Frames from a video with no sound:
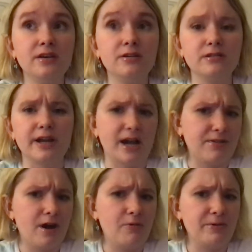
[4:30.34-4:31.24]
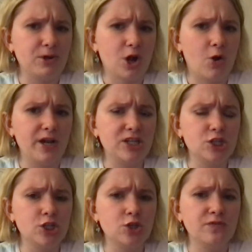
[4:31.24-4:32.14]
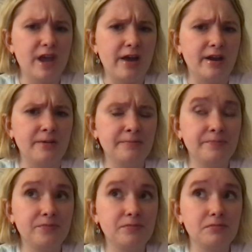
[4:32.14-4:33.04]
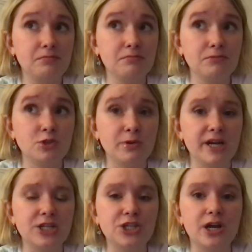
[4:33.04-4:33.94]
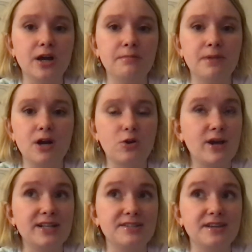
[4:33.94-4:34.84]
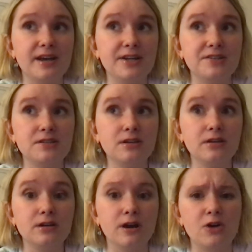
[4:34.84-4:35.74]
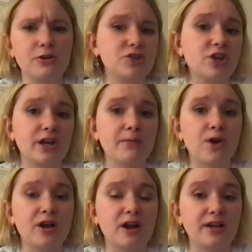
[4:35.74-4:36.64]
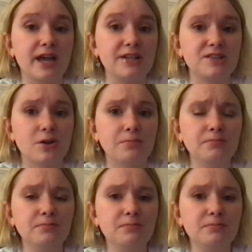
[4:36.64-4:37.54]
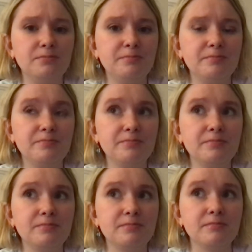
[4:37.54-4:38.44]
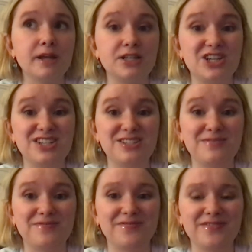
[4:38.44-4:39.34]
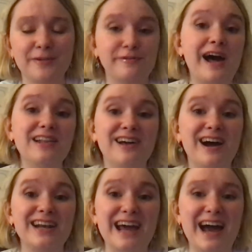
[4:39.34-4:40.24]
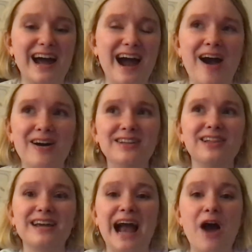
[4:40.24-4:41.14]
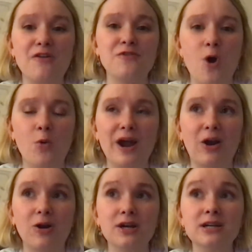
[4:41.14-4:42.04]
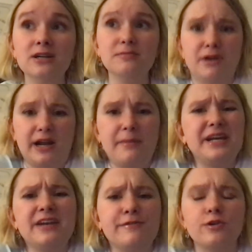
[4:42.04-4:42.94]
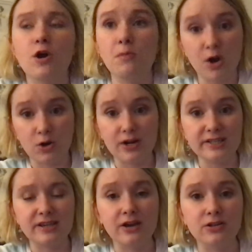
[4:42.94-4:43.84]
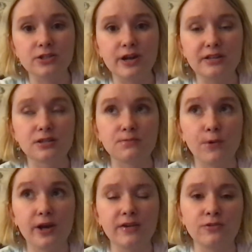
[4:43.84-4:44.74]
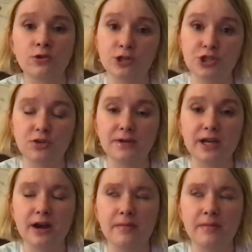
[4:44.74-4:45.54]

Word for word: Like, I thought we were going to Vienna. To which Margarete says, oh, your study abroad got canceled. Like, just flatlined, like, out of nowhere. But, I mean, if you know Margaret's character at this point, of course she'll be,